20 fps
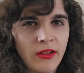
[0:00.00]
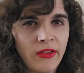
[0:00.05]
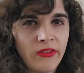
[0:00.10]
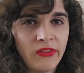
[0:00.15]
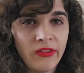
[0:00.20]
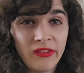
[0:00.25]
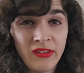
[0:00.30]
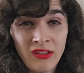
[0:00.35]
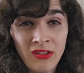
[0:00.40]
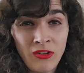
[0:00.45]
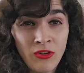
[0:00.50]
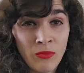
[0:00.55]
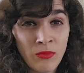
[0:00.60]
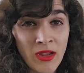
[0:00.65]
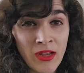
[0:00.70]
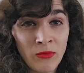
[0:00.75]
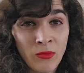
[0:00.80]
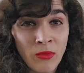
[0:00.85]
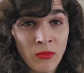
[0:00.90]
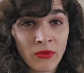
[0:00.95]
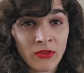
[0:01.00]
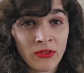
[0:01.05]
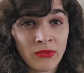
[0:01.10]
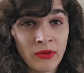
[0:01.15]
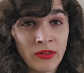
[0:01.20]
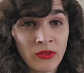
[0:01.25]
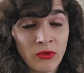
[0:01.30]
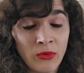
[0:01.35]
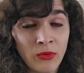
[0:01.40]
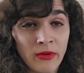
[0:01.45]
Is this inhumane what we're
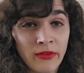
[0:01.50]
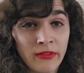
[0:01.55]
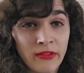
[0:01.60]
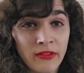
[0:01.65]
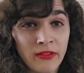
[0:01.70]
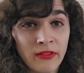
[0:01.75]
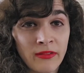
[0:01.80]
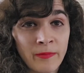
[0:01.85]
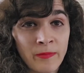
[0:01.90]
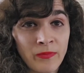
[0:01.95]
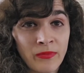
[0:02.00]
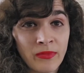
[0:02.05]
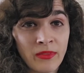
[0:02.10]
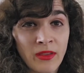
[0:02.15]
doing to horses?